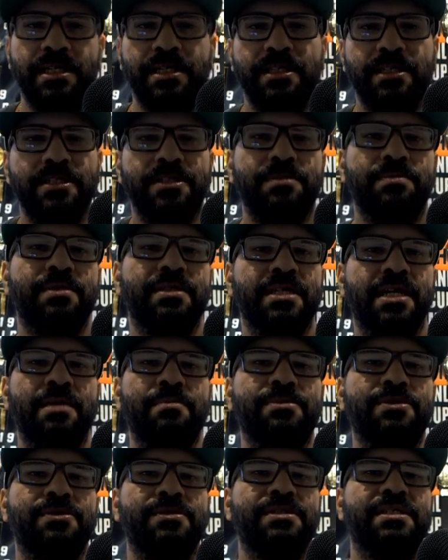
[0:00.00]
This has been
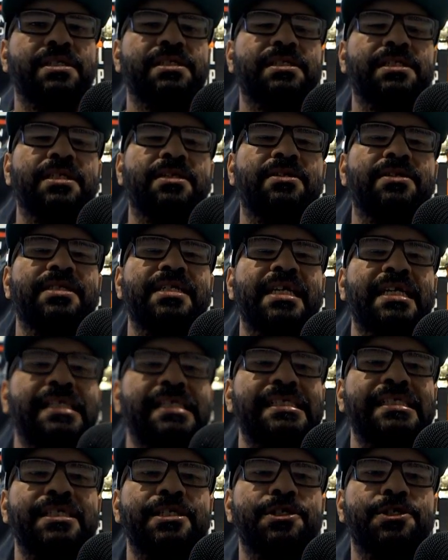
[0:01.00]
episode 16 of the Deli
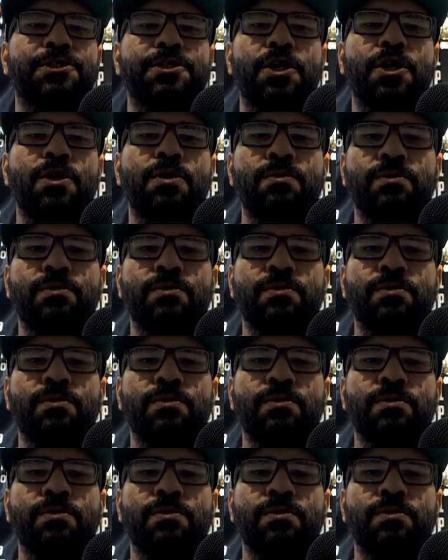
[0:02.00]
G Show,